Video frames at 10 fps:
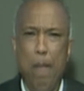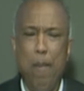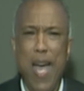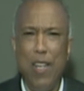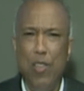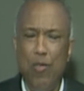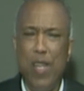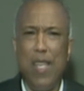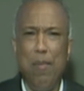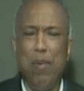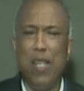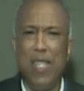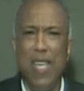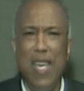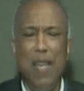by doing it. But
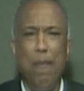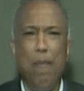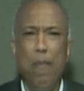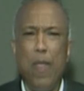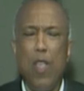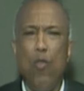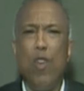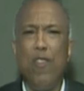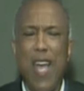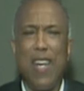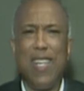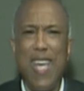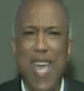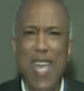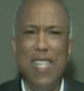again, we've got to
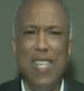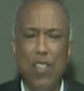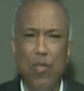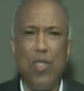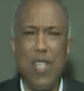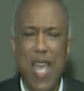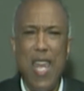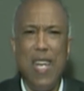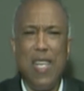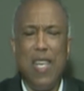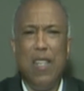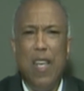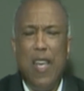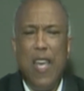gain the understanding